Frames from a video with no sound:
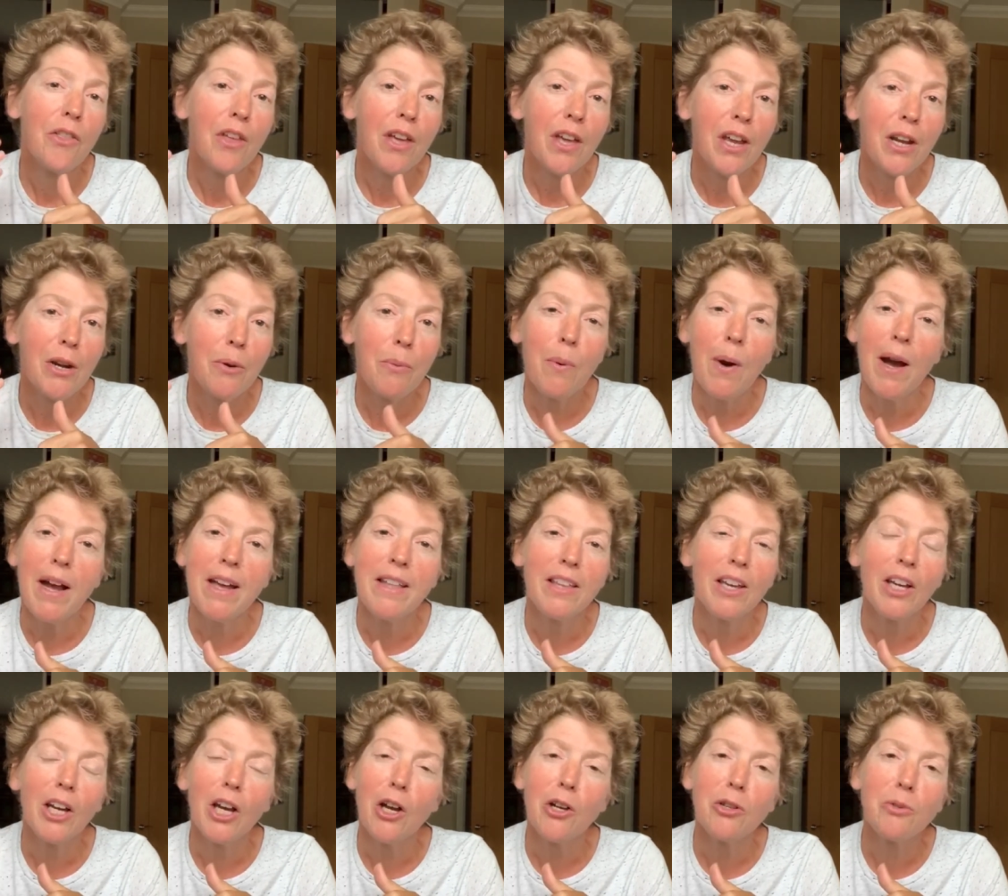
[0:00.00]
in a way
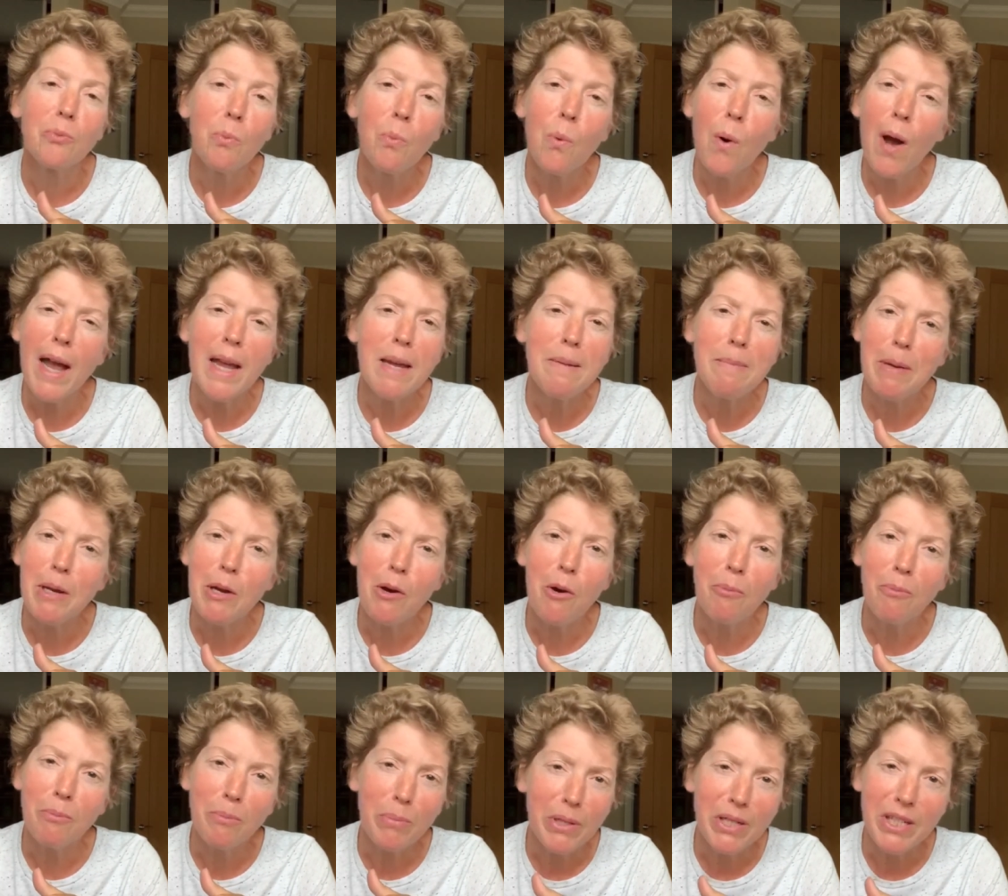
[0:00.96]
that goes way
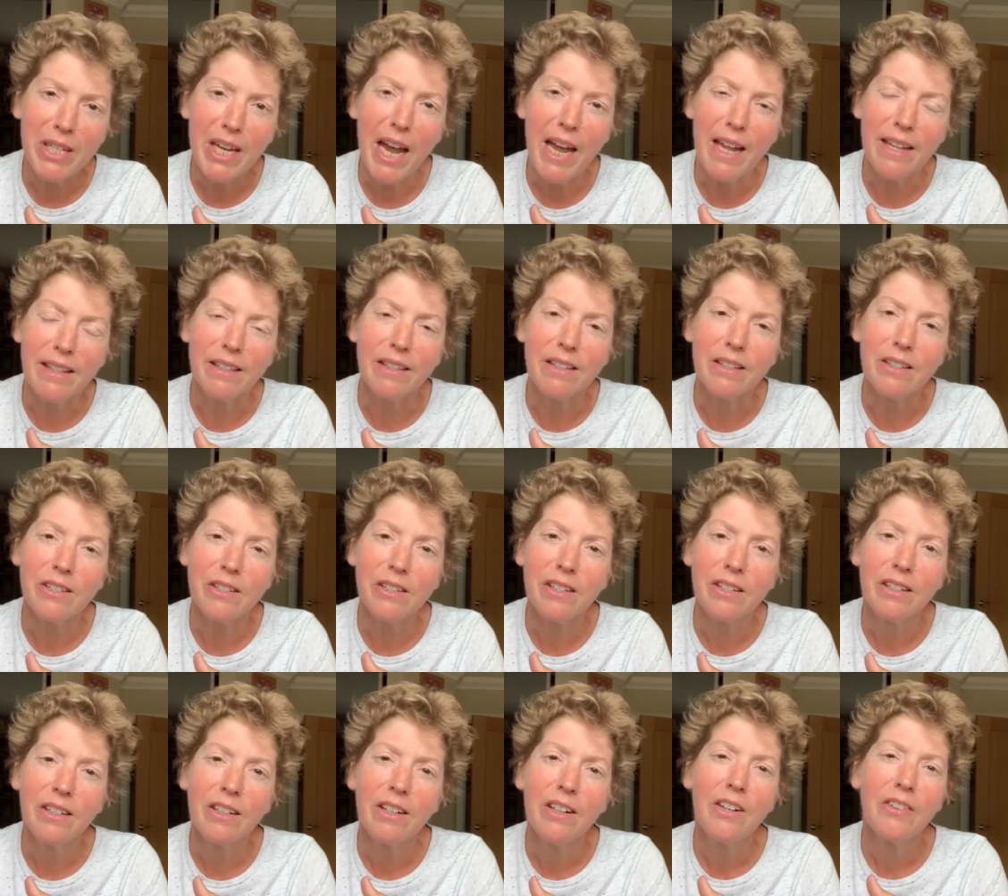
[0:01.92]
beyond pretense,
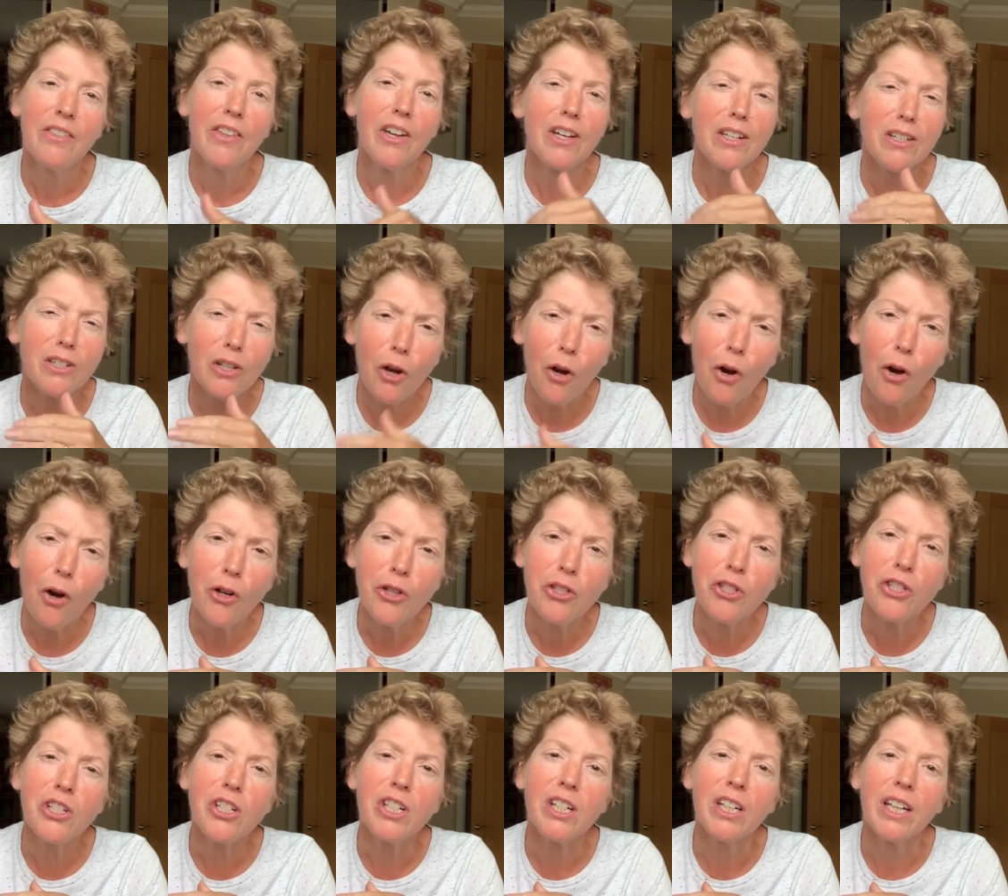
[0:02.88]
that is
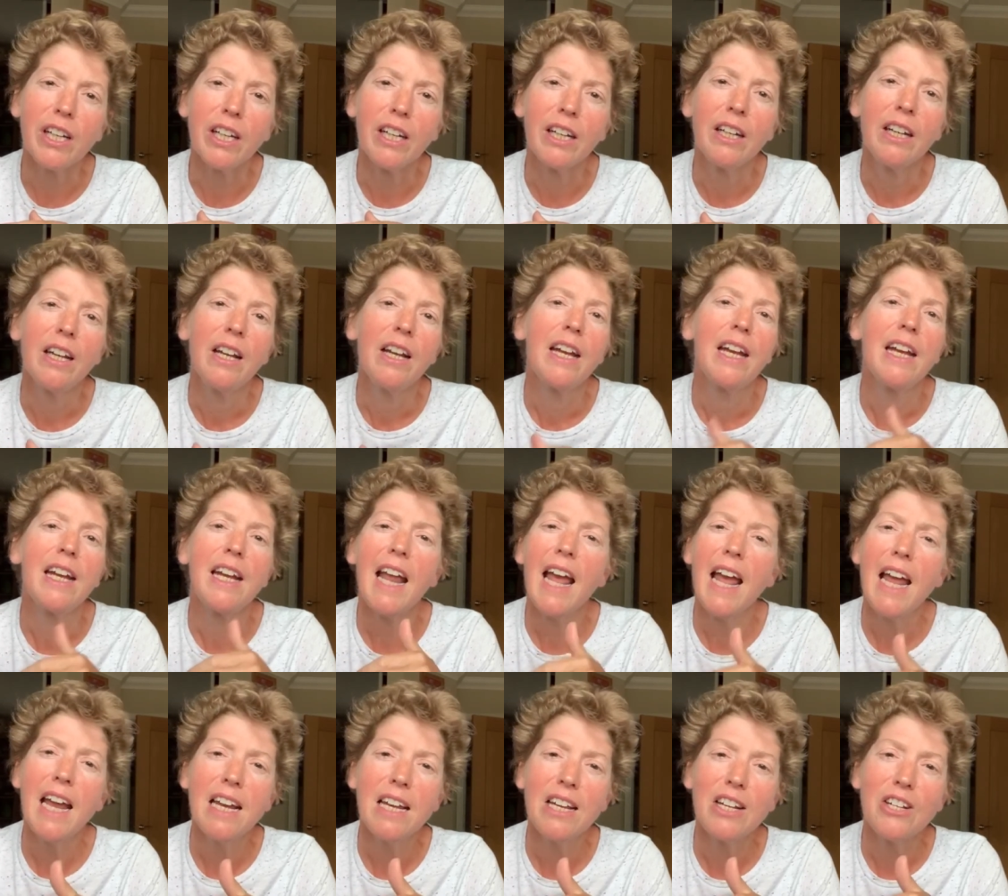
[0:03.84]
costly in
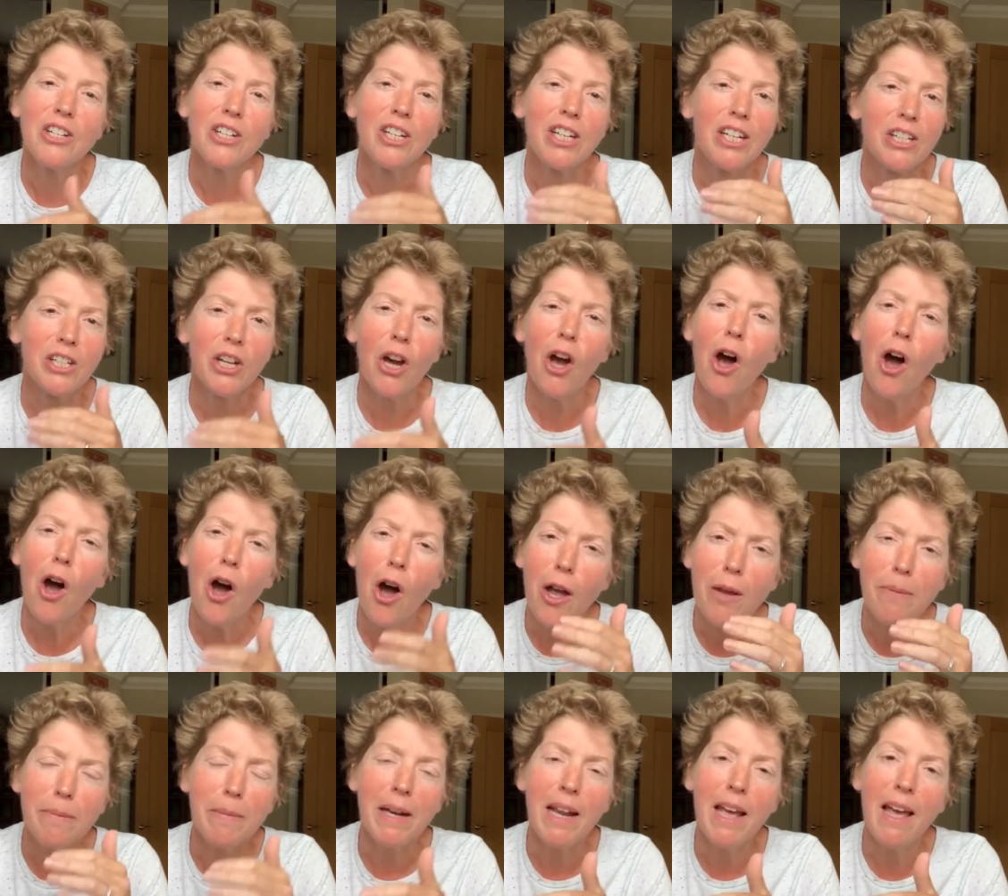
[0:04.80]
energy,
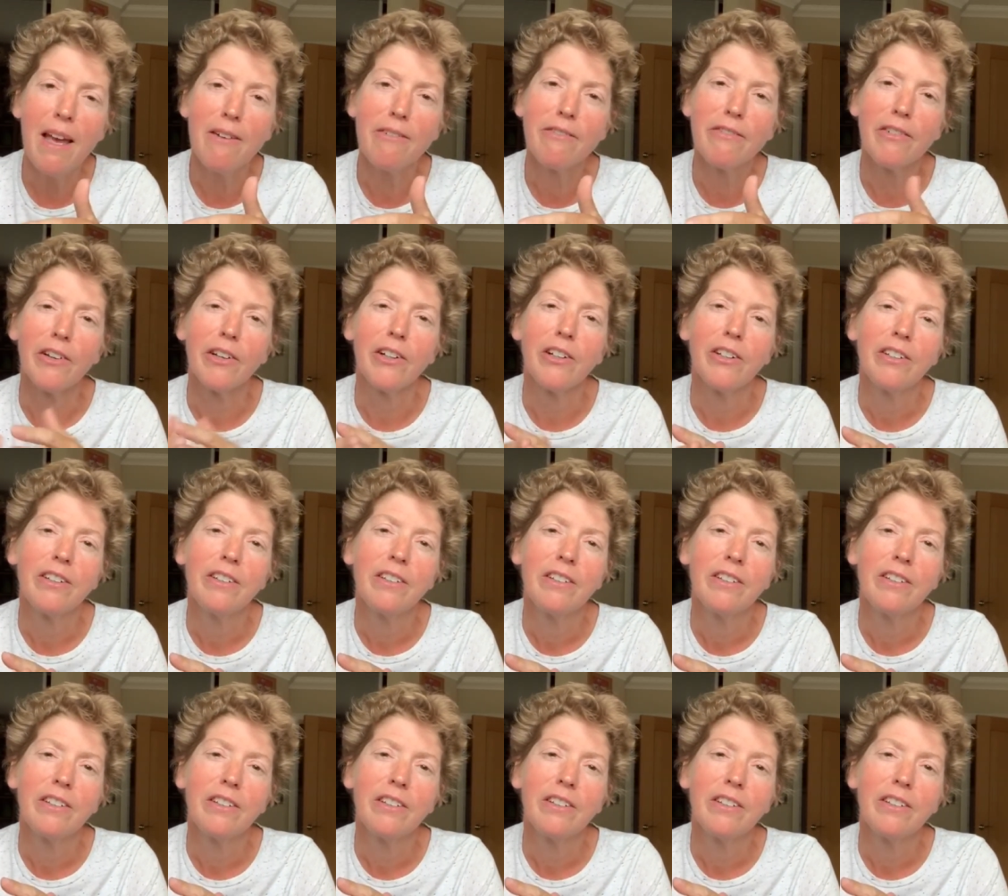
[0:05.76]
time and effort.